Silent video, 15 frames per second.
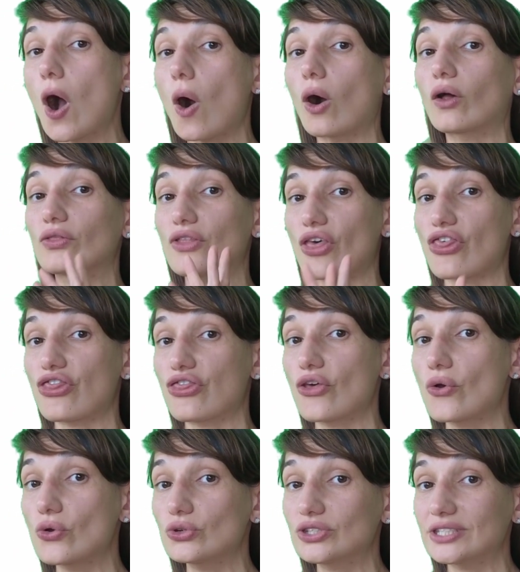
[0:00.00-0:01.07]
On the
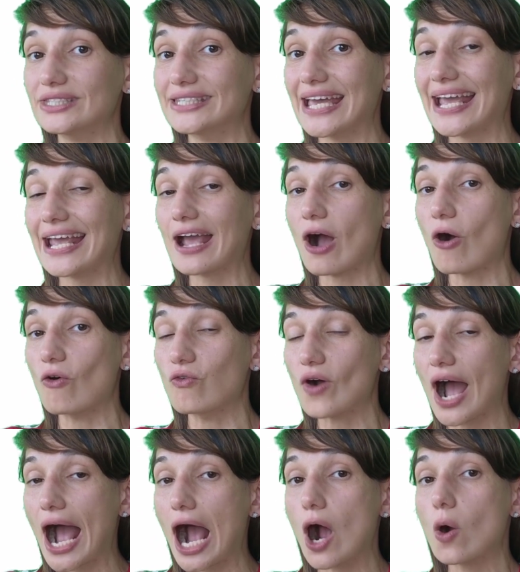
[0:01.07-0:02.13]
third day of
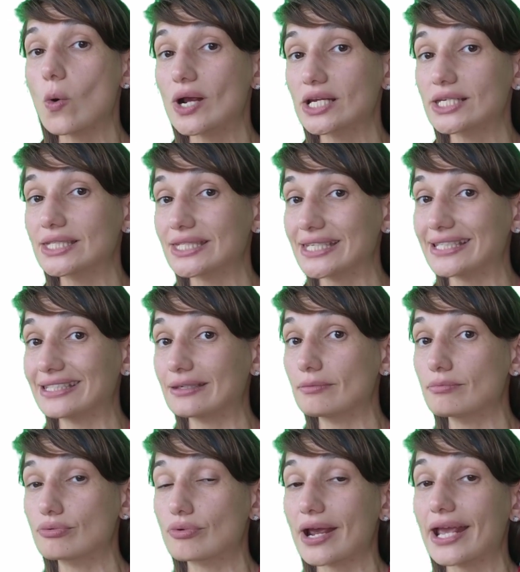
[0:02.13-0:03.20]
our
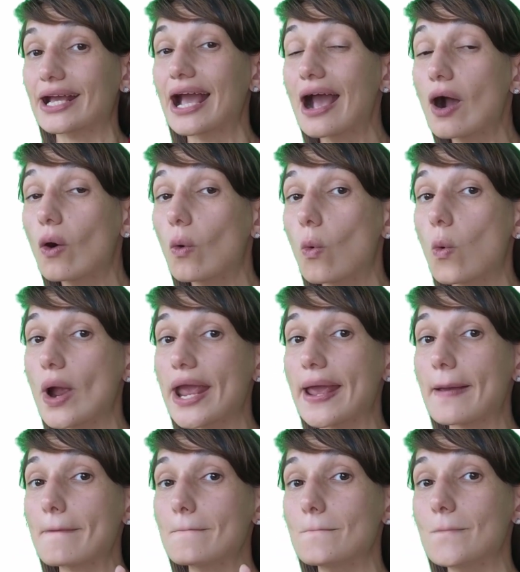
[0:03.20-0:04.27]
city break,
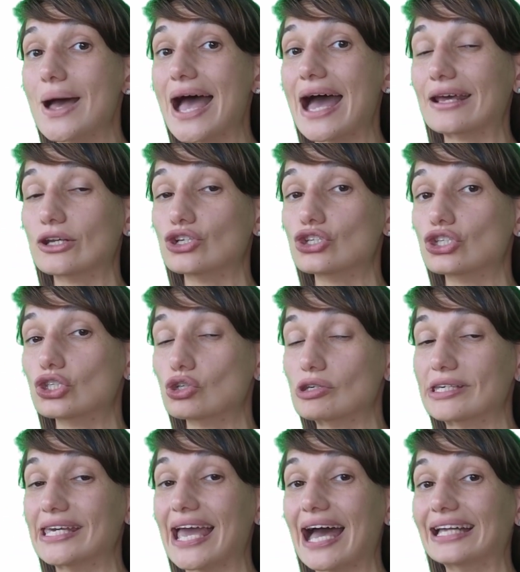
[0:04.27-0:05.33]
we managed
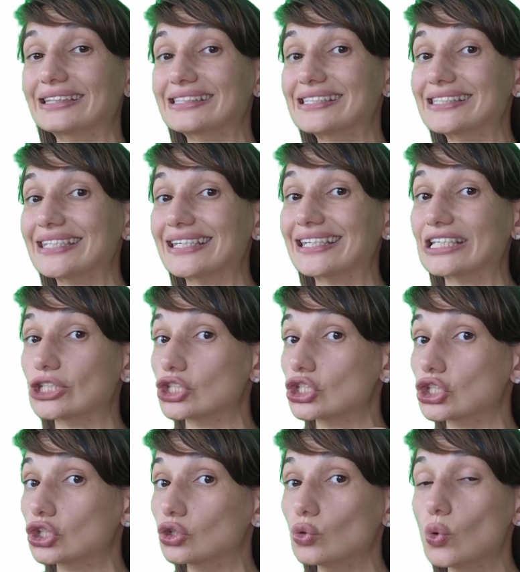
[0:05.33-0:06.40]
to get
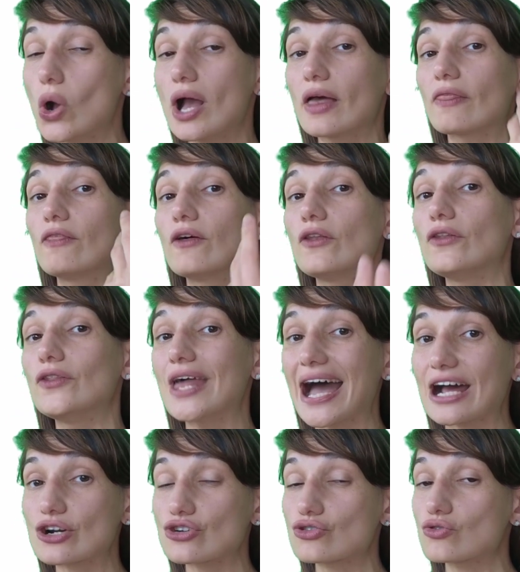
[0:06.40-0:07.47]
tickets to the
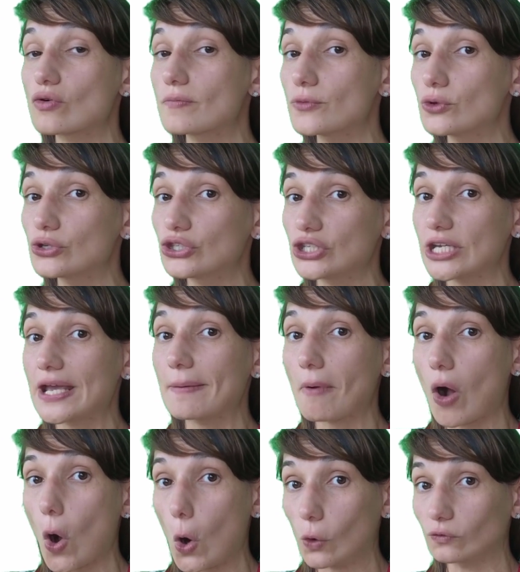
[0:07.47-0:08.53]
National
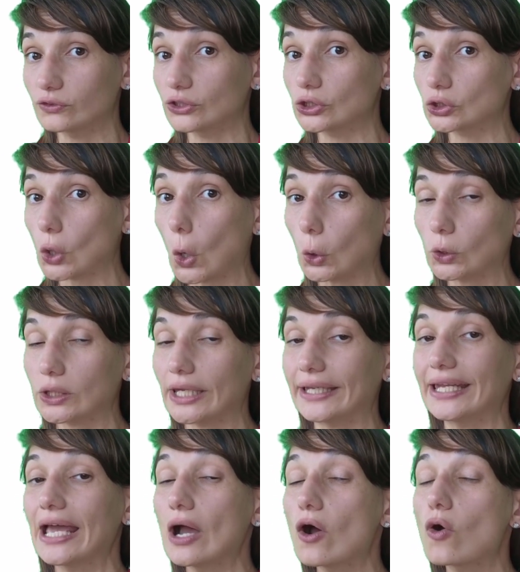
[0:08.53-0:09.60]
Museum of
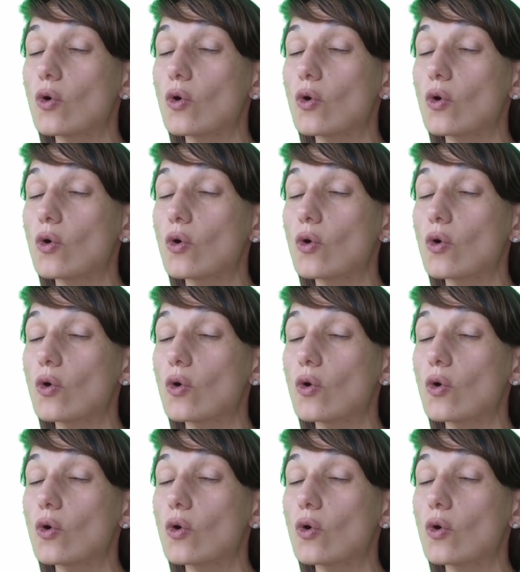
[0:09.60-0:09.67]
Scotland,